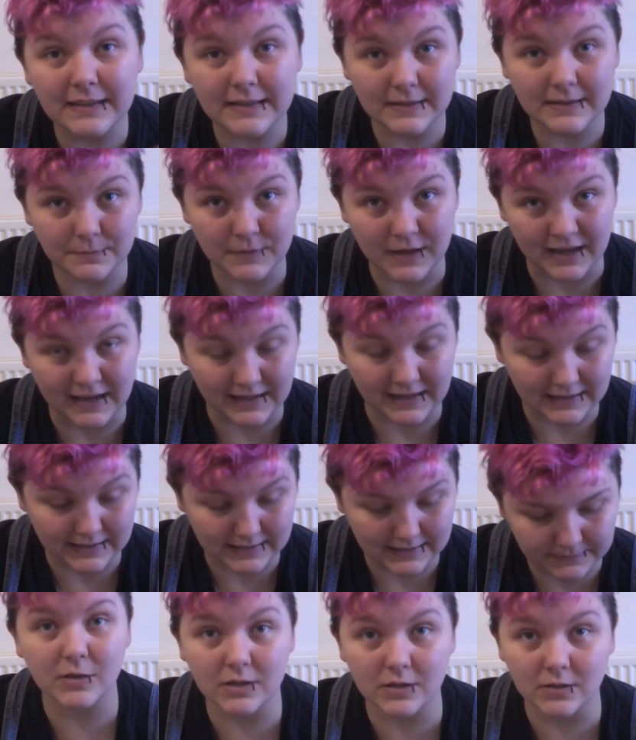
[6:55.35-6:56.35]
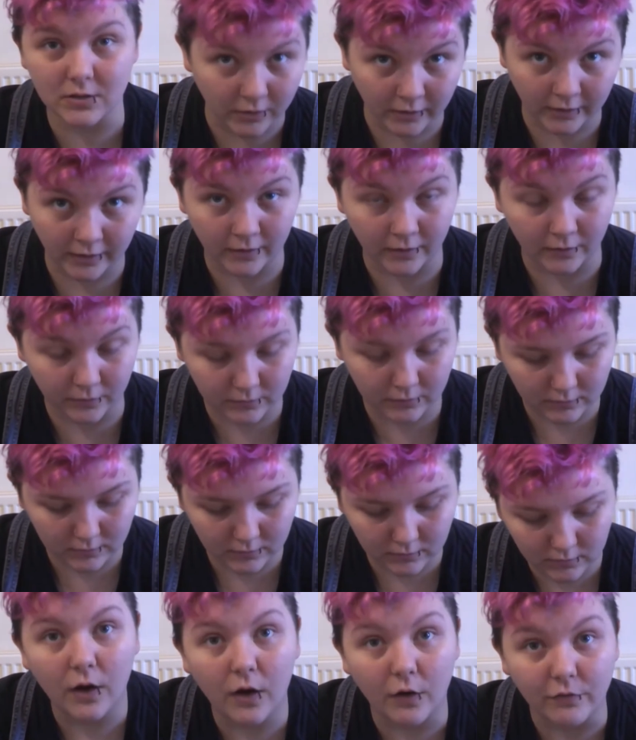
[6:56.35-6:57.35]
is made Notario
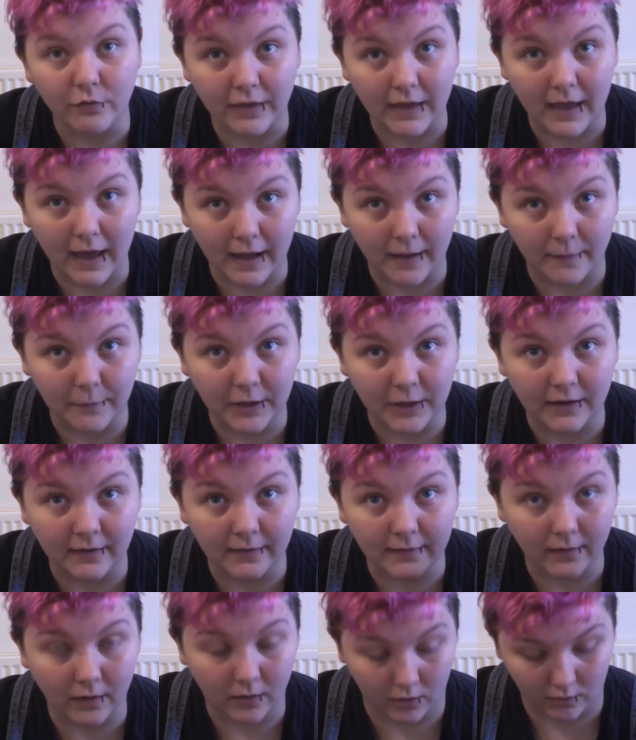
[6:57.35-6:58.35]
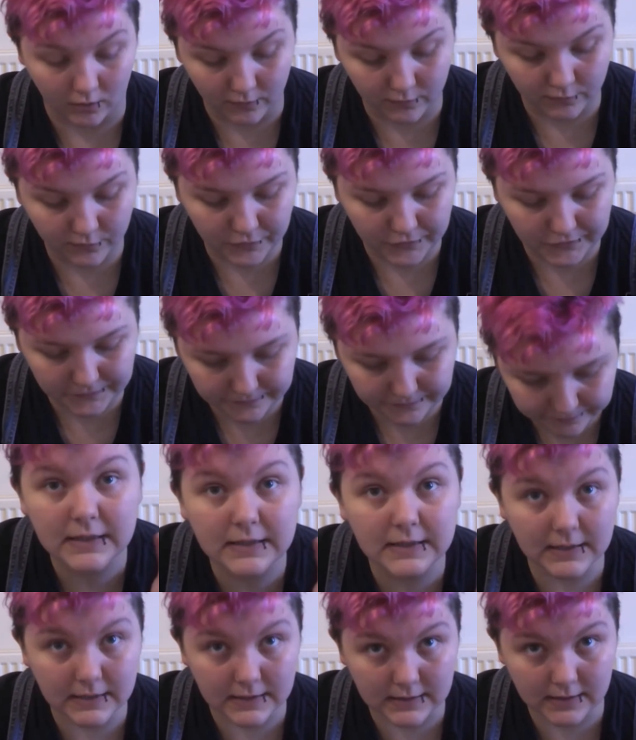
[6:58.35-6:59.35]
of the abbeys of
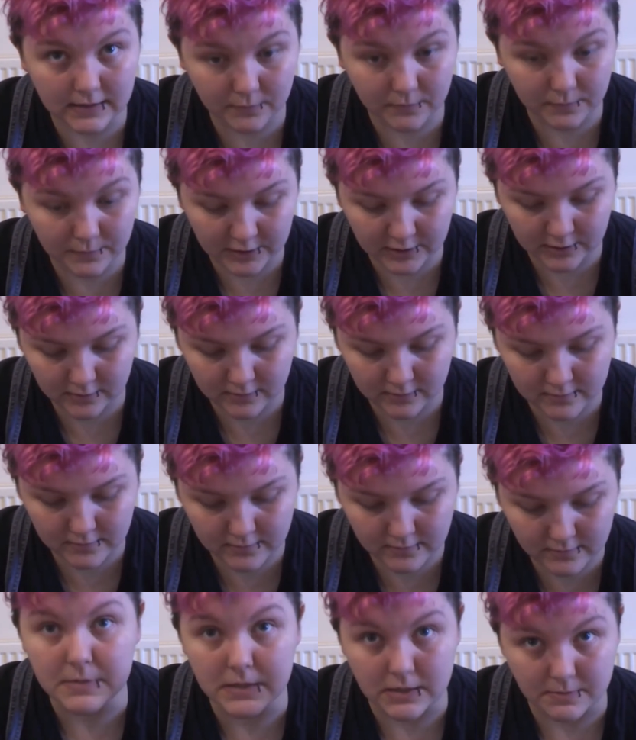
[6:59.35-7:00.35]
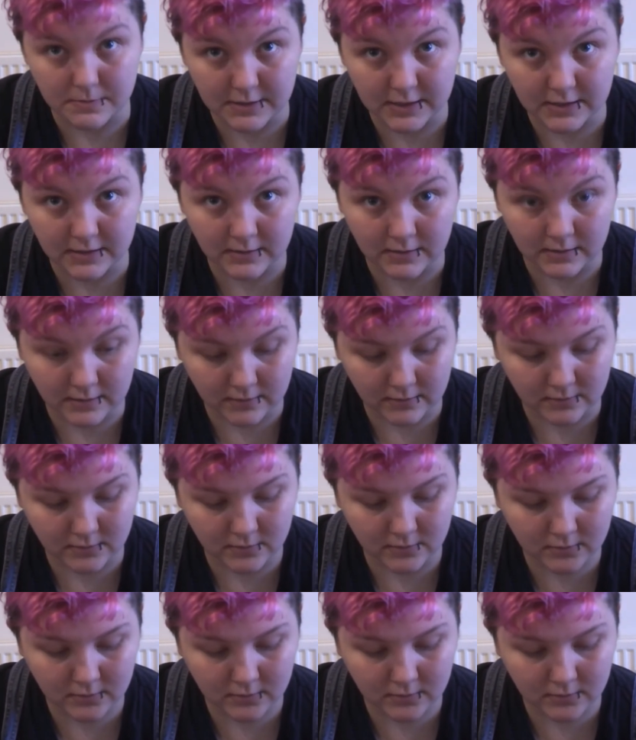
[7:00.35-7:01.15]
Sensoba, Miramondo,